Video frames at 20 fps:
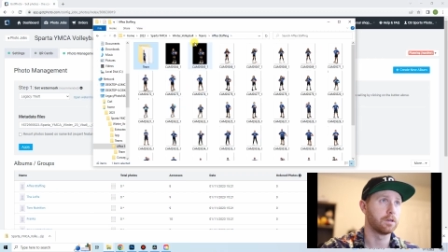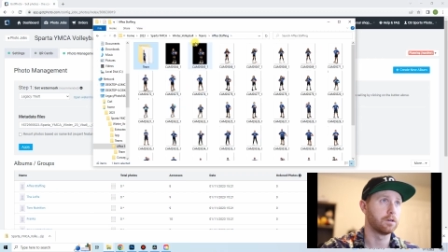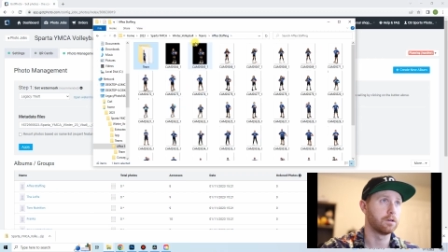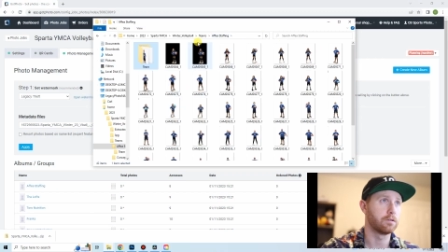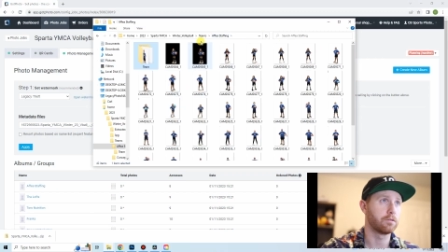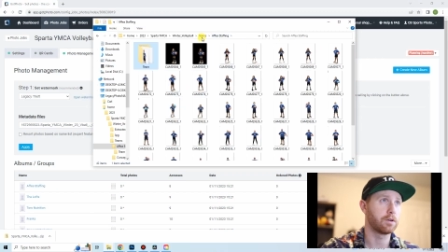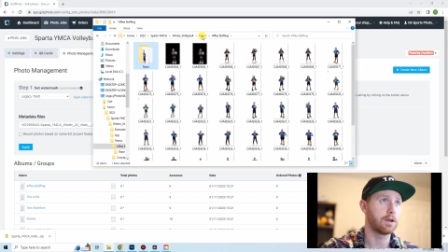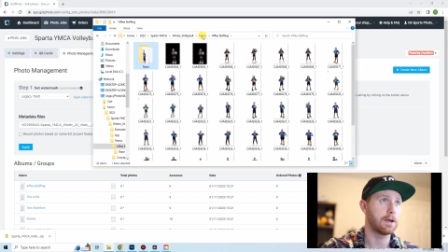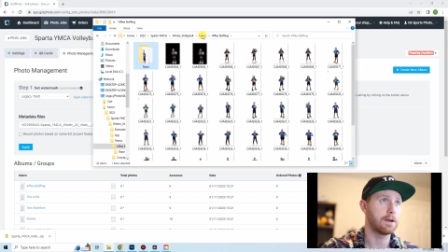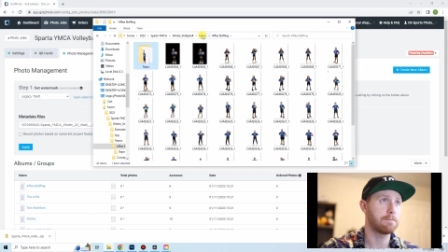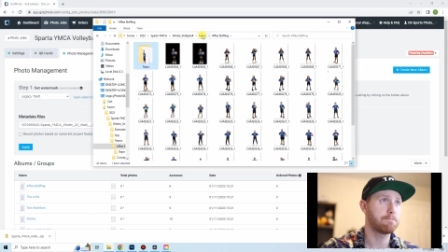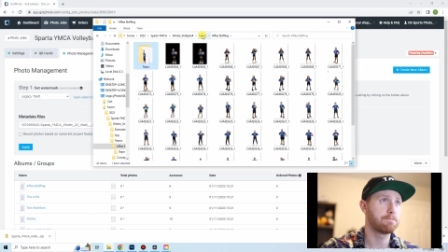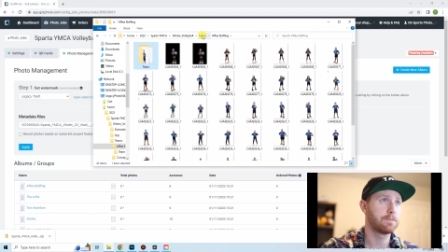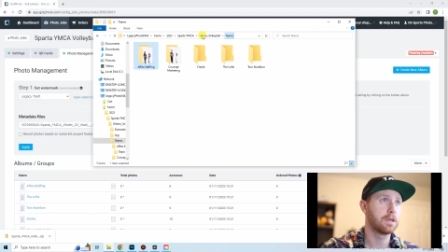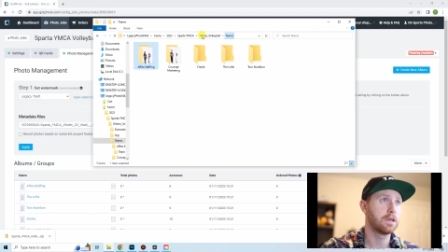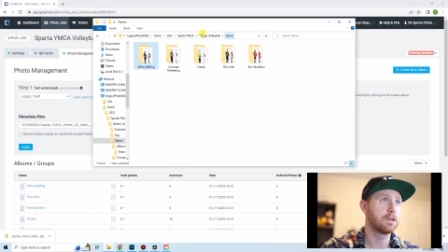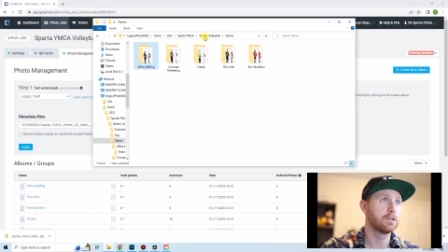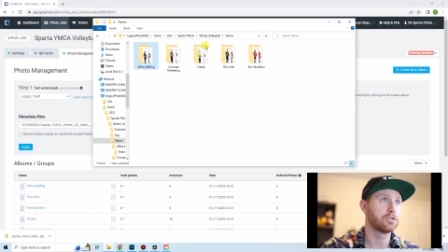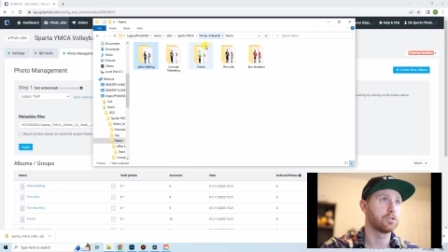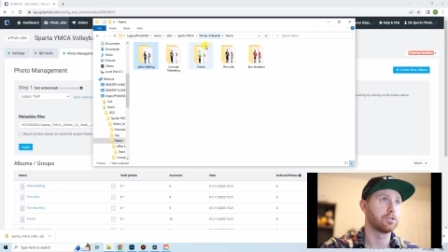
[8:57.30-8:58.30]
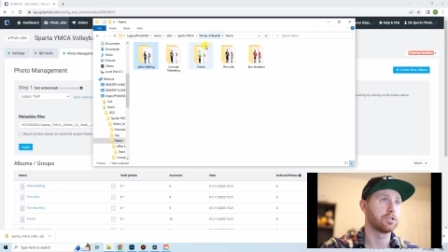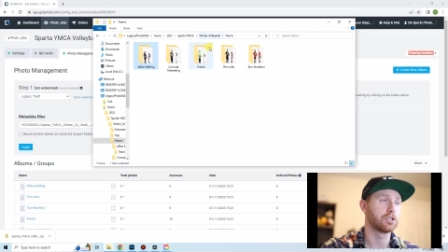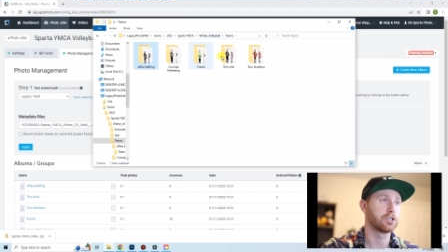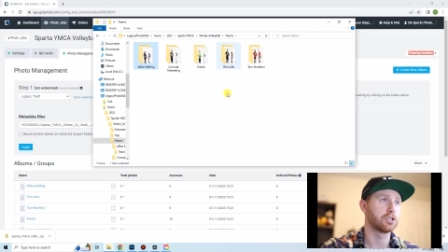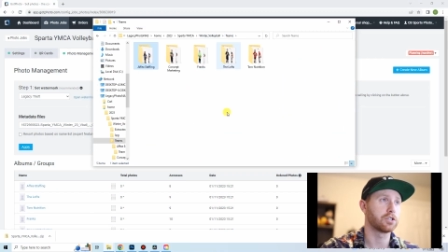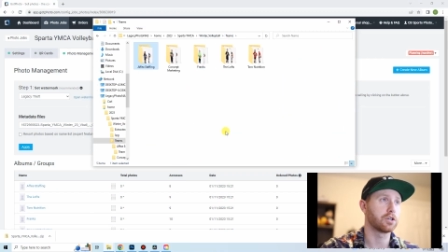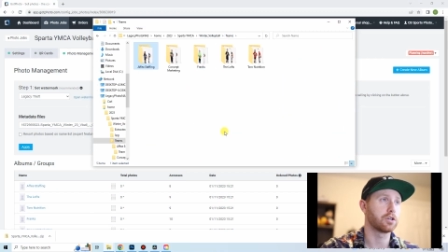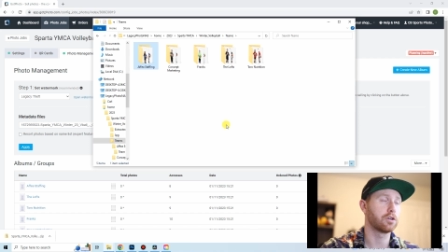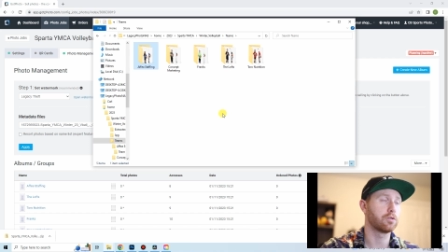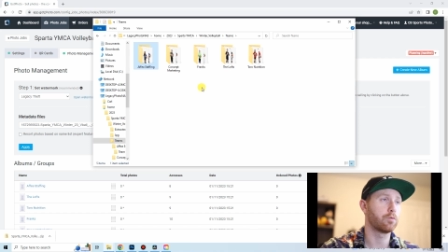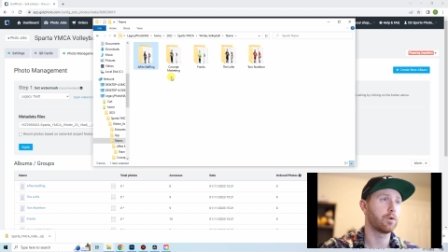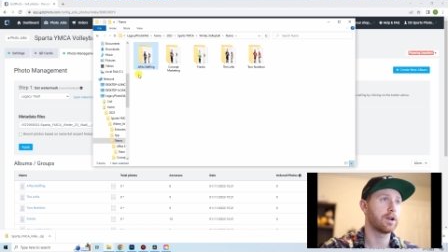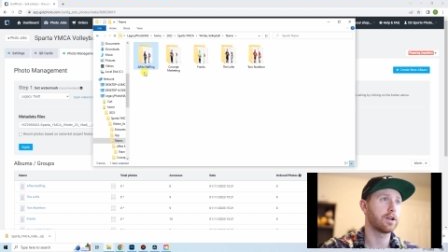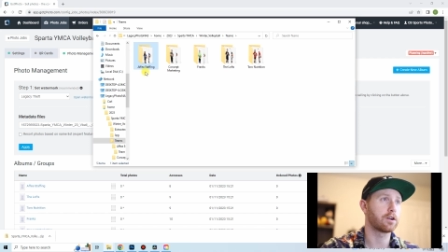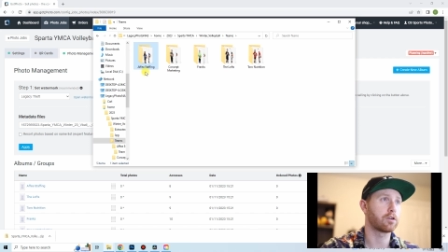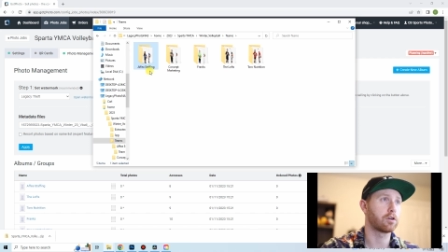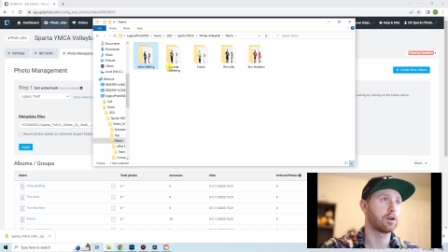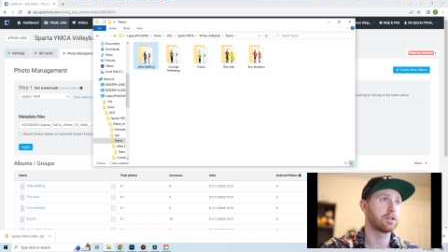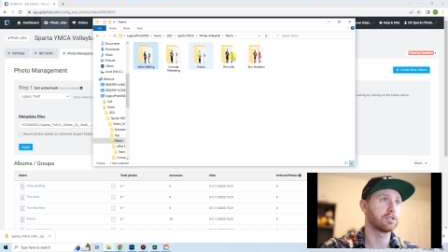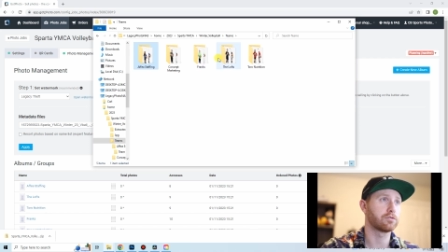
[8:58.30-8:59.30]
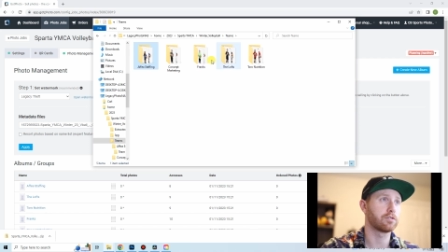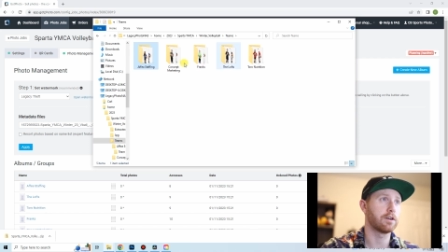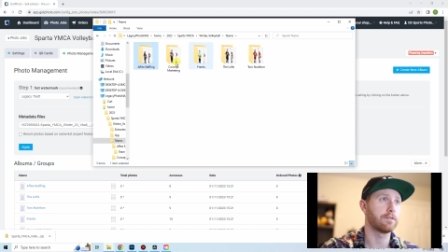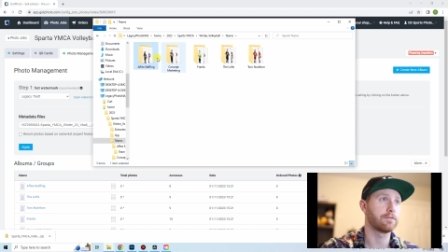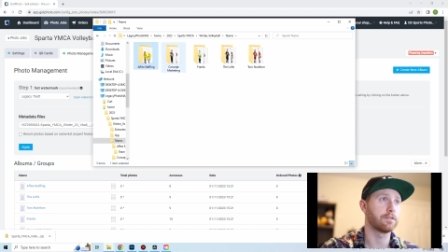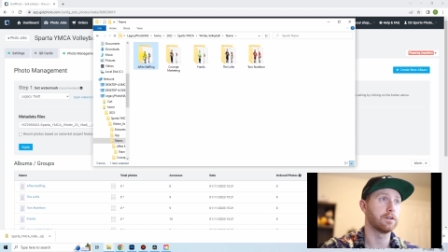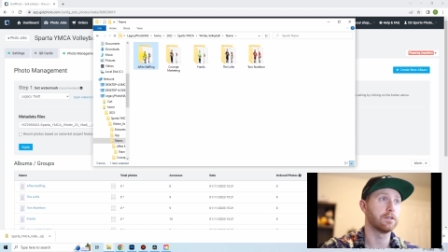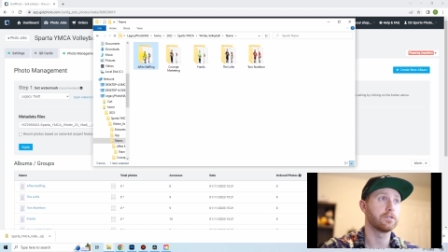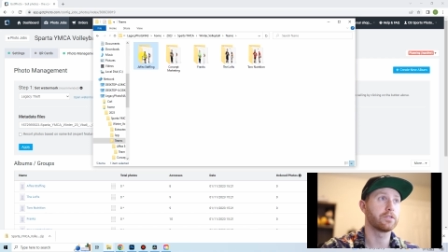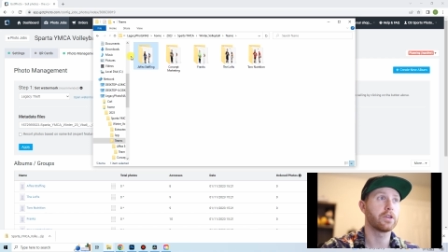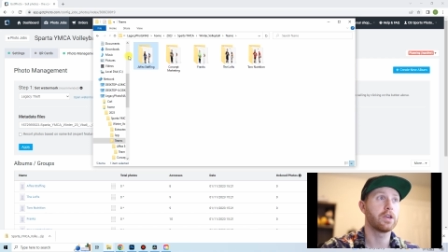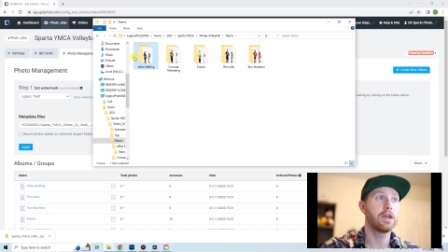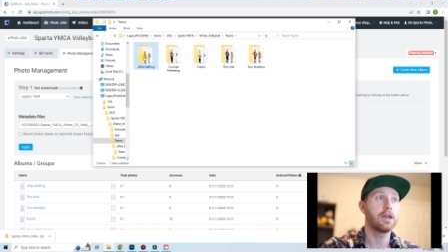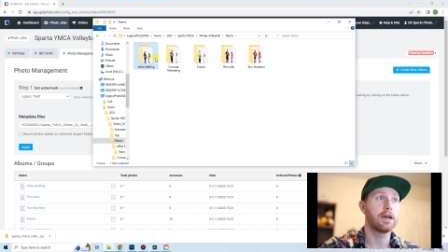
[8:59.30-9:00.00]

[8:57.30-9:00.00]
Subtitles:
Okay, so it's just a good way to cross-reference.